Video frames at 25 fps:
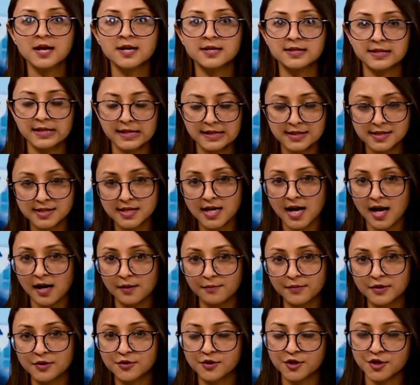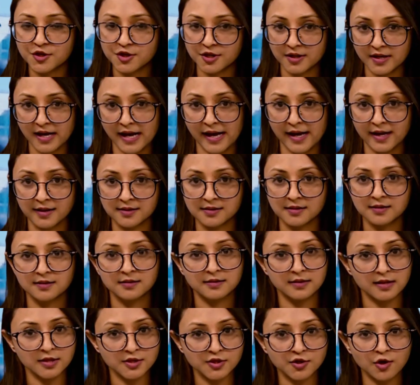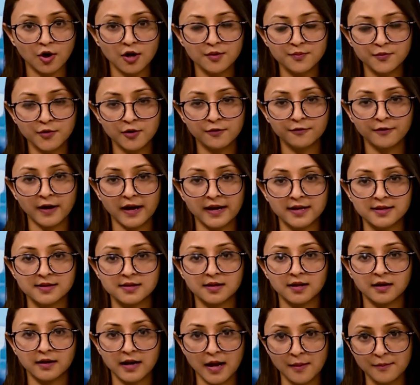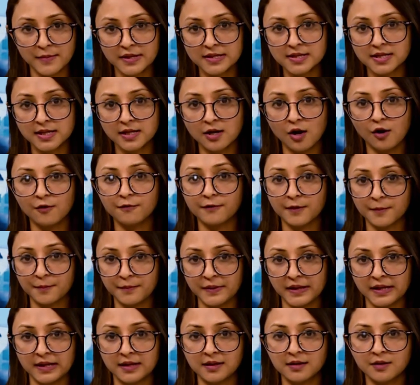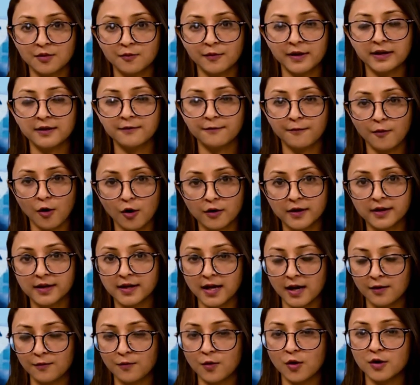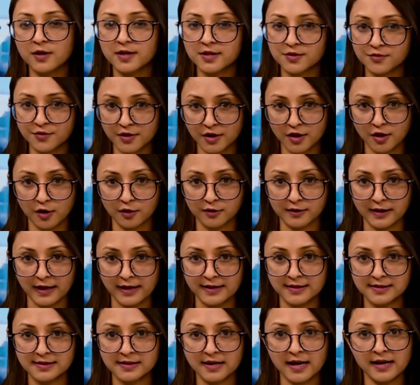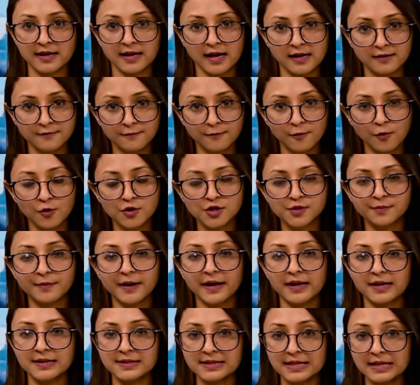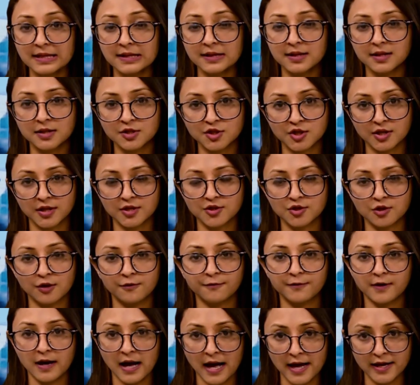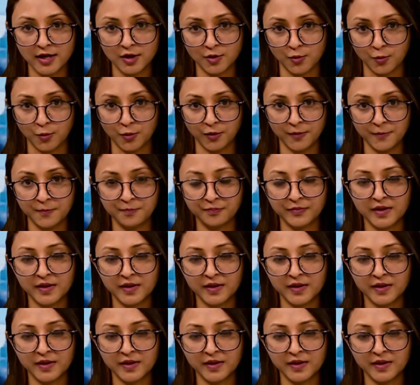Since the Arbitration Act does not provide a remedy of appeal when a foreign award is recognized and enforced by a single judge of a high court,